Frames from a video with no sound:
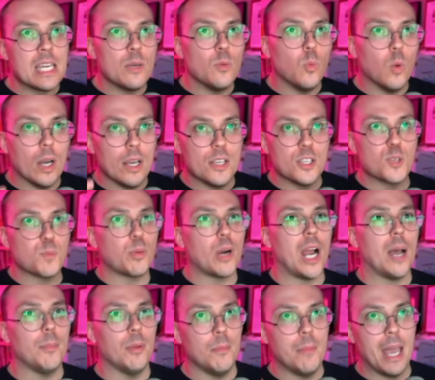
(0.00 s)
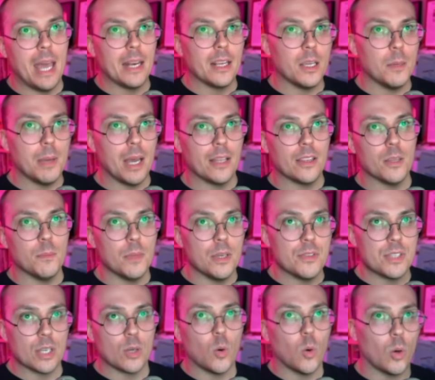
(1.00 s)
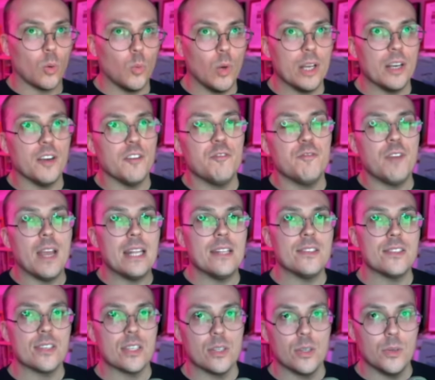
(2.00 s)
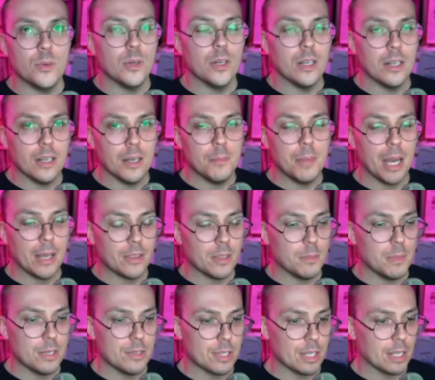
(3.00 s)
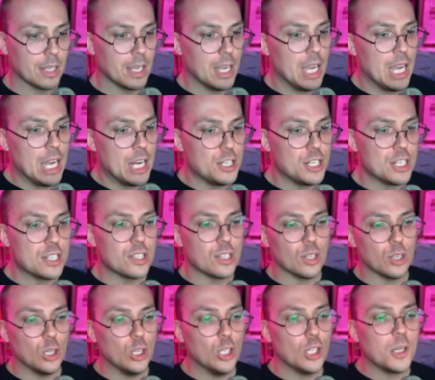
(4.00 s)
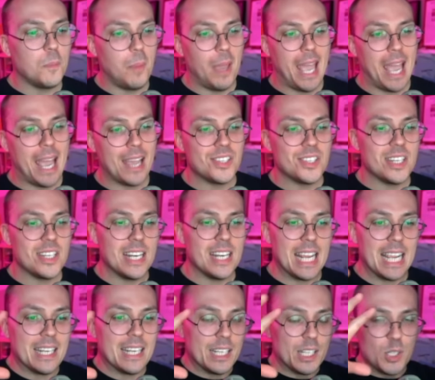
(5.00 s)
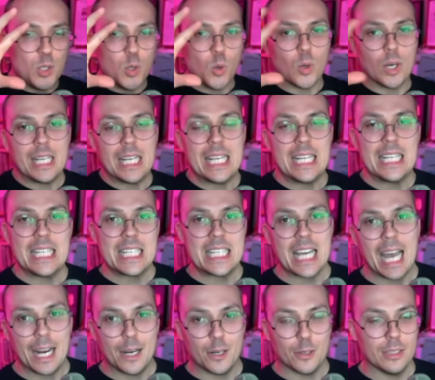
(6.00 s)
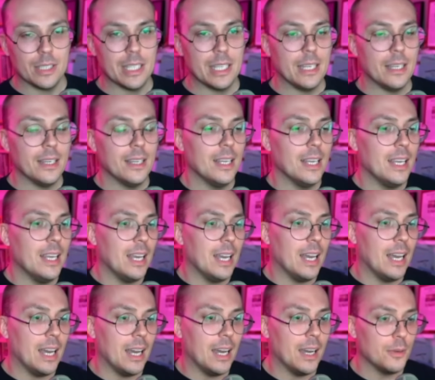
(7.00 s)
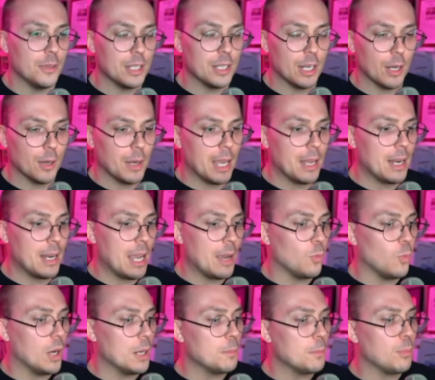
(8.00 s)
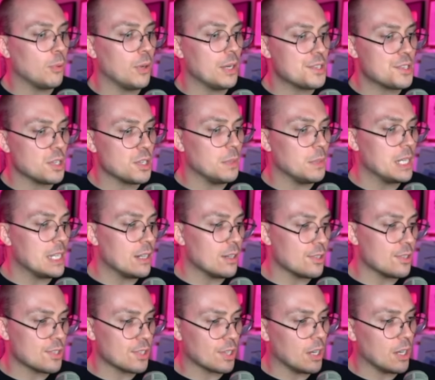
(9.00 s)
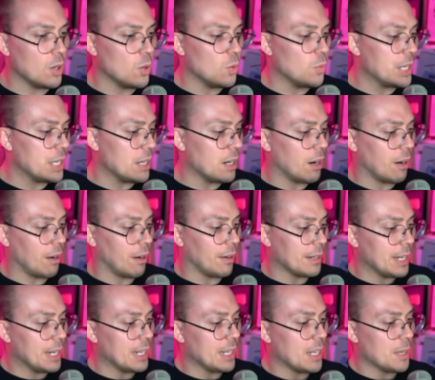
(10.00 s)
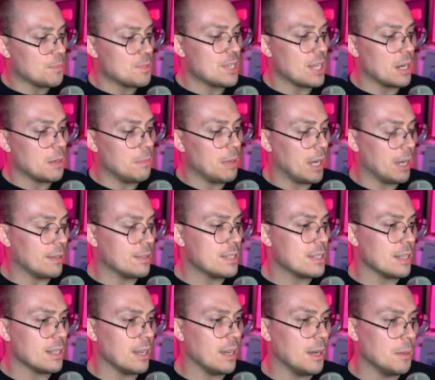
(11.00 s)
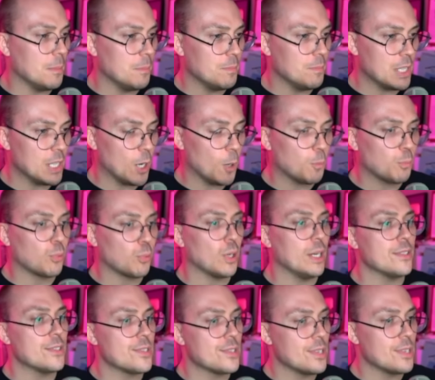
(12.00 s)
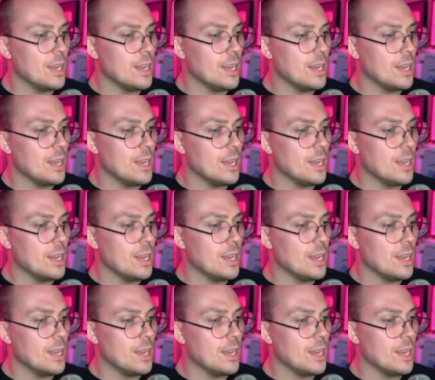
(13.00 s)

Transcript: what is problematic about the music or what offends you about the music. Just look past it and ignore it entirely. You know, at one point so many years ago, we are getting upset about, you know, Prince